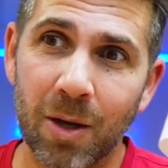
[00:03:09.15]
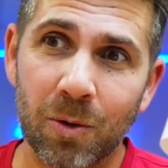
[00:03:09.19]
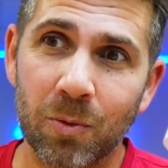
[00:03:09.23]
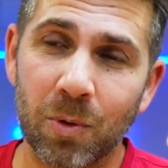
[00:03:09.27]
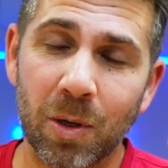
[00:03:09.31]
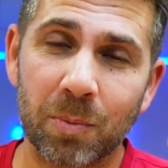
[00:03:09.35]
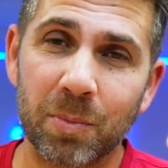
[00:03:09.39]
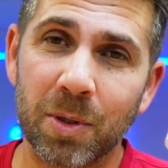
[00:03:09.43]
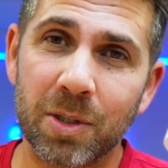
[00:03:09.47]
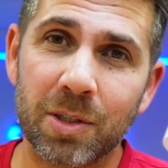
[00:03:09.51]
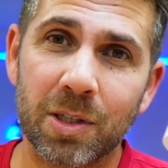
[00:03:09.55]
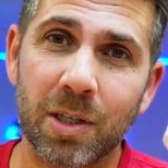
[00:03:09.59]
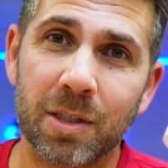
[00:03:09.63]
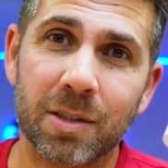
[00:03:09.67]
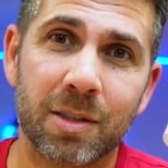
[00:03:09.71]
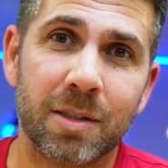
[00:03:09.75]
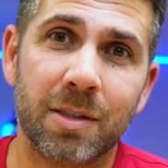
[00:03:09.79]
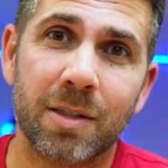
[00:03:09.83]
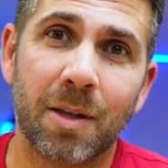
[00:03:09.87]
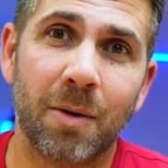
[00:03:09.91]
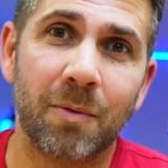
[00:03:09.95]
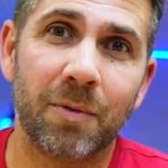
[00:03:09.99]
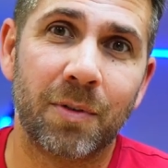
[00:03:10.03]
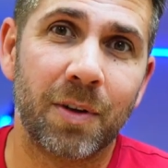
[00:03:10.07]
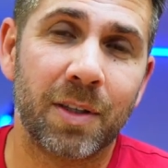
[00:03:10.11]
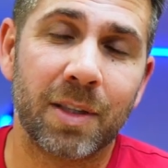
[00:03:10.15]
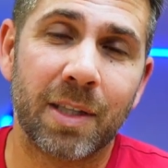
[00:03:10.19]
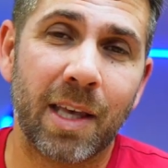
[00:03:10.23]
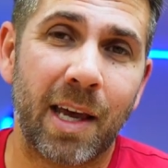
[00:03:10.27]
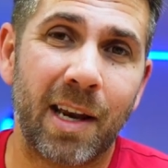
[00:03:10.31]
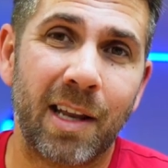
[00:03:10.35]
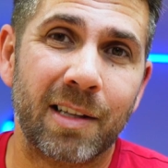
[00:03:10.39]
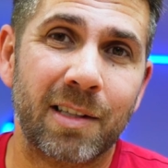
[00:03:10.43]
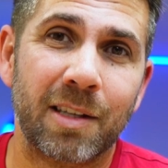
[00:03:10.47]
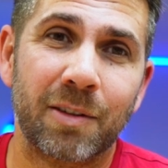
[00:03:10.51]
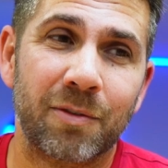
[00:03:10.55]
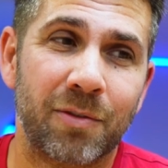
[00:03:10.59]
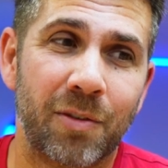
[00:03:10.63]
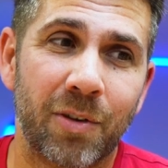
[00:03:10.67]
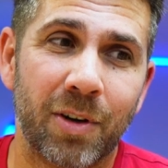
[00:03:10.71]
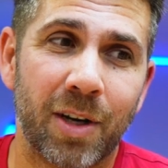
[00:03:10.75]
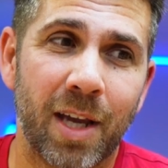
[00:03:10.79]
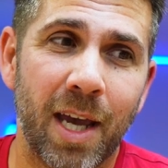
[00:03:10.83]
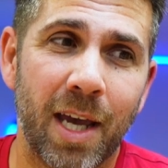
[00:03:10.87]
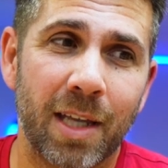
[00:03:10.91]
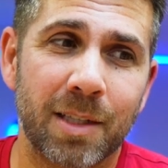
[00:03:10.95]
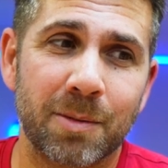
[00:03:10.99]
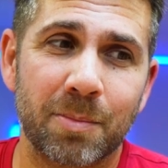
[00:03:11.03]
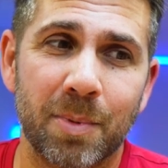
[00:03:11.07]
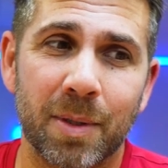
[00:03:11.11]
will be just something that I did
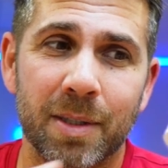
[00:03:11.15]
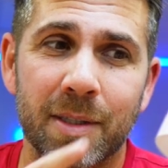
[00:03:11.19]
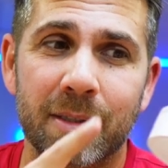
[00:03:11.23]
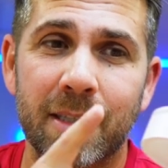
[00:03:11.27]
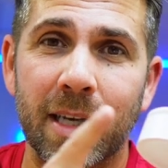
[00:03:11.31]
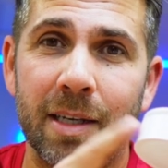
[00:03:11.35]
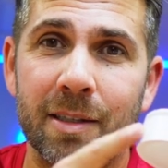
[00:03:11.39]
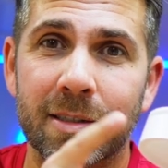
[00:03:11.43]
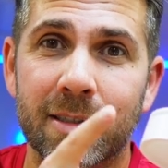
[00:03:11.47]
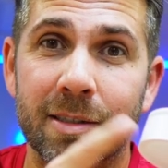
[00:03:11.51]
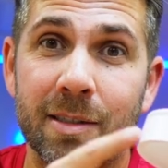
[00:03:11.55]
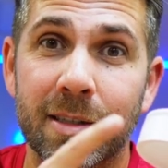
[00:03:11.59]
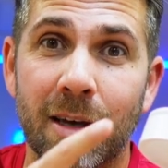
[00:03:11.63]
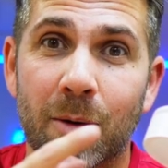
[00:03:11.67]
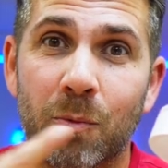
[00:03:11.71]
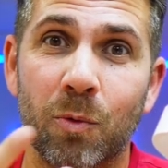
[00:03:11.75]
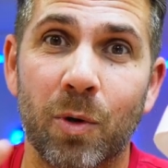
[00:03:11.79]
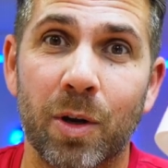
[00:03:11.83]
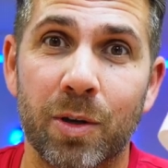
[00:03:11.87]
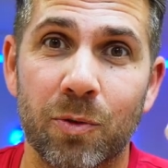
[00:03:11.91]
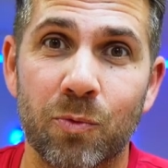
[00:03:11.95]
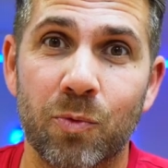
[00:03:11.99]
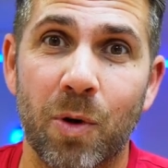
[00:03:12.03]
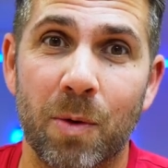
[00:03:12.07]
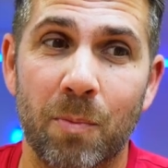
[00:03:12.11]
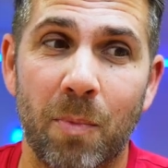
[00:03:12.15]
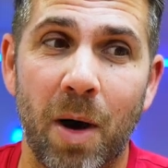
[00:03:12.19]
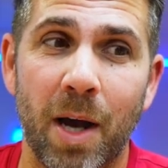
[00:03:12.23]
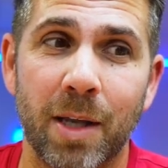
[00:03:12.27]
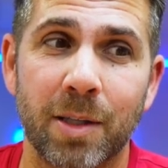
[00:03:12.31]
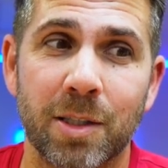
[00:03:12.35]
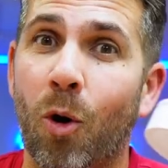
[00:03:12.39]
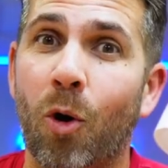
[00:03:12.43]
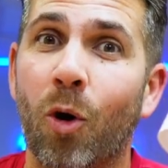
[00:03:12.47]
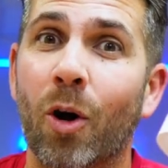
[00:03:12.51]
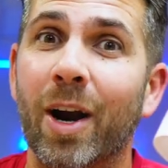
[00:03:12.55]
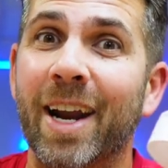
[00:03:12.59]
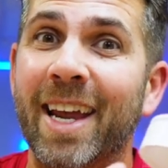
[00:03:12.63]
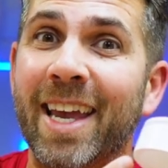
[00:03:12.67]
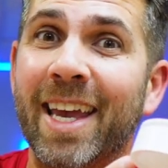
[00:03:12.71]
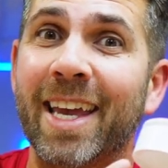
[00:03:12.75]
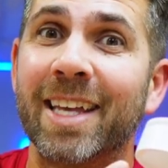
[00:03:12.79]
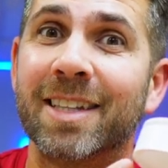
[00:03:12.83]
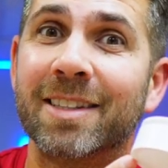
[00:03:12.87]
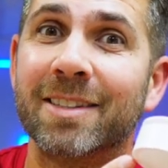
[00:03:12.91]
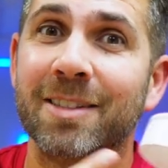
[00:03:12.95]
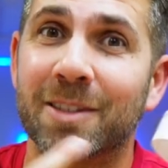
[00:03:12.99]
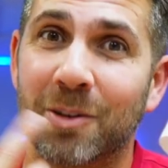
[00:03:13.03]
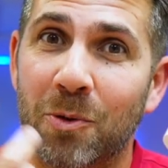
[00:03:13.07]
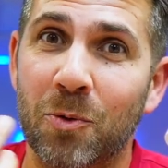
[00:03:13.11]
forget, but then someone reminded or
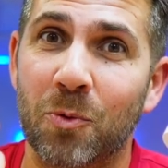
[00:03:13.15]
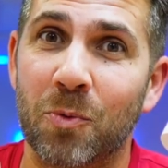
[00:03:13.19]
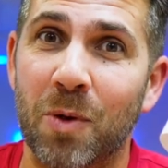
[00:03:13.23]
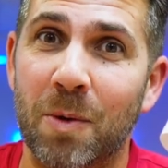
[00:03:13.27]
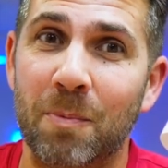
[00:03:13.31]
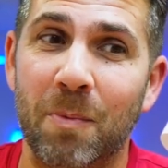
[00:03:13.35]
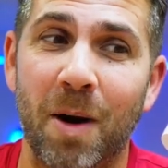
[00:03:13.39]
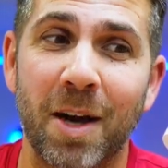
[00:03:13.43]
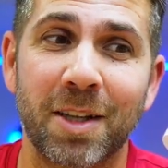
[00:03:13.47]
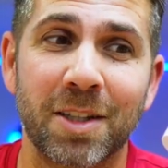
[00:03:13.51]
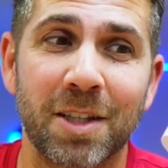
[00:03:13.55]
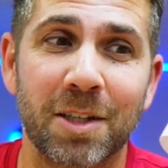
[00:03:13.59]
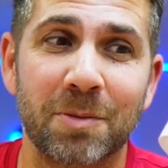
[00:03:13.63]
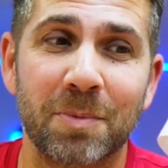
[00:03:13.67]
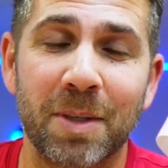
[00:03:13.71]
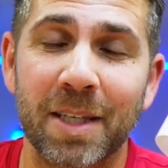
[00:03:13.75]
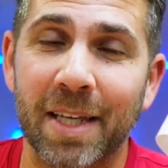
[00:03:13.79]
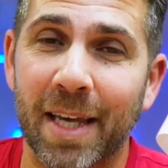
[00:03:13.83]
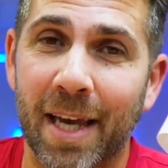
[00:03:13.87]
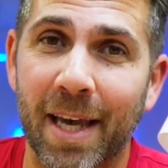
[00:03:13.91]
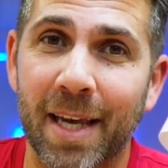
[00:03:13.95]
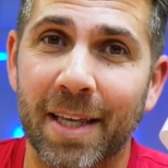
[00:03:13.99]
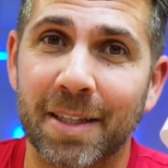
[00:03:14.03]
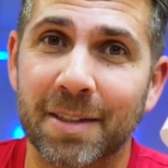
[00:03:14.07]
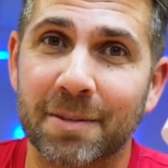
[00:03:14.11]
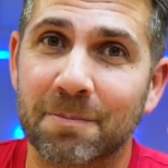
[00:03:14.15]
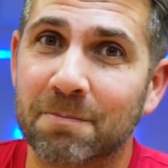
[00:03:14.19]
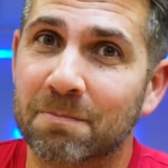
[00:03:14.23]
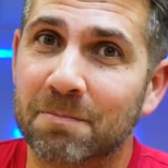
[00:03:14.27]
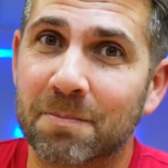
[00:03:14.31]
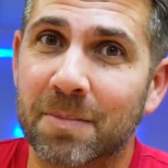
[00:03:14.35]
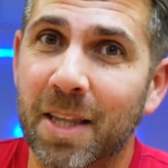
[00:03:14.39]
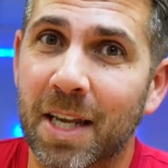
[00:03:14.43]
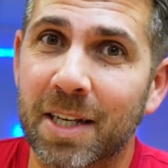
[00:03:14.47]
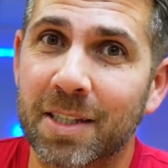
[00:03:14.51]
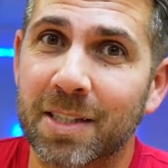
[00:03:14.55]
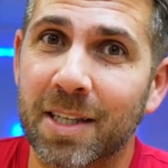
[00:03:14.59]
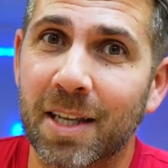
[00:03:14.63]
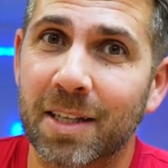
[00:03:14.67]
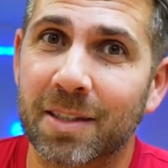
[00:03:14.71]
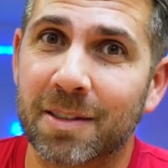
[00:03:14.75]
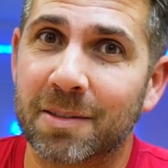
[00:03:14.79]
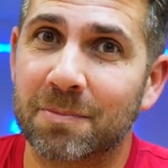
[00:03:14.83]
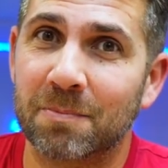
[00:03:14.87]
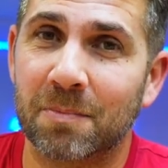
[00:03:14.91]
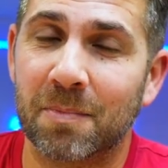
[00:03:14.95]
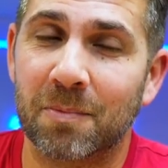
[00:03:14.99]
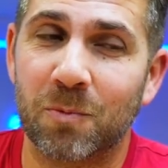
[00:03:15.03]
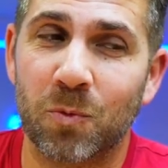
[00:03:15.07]
it reminded me, and that is it.